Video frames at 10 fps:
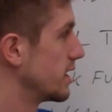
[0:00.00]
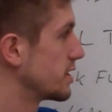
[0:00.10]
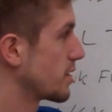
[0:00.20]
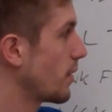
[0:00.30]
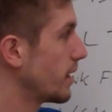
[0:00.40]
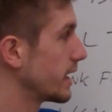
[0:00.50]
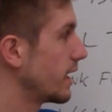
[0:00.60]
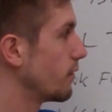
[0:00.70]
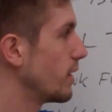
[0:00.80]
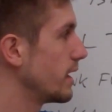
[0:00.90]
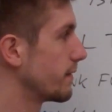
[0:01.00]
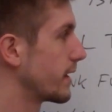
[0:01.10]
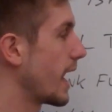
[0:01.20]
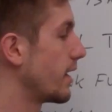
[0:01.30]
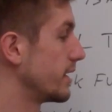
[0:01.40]
So I want to get rid of
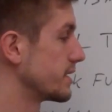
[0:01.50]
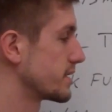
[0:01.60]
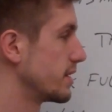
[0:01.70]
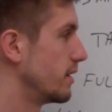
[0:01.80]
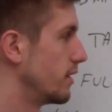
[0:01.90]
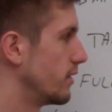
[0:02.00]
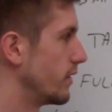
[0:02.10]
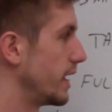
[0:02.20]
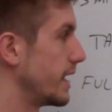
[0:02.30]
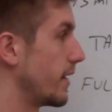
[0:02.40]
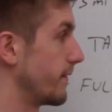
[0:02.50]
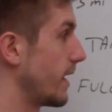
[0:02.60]
gallons right now.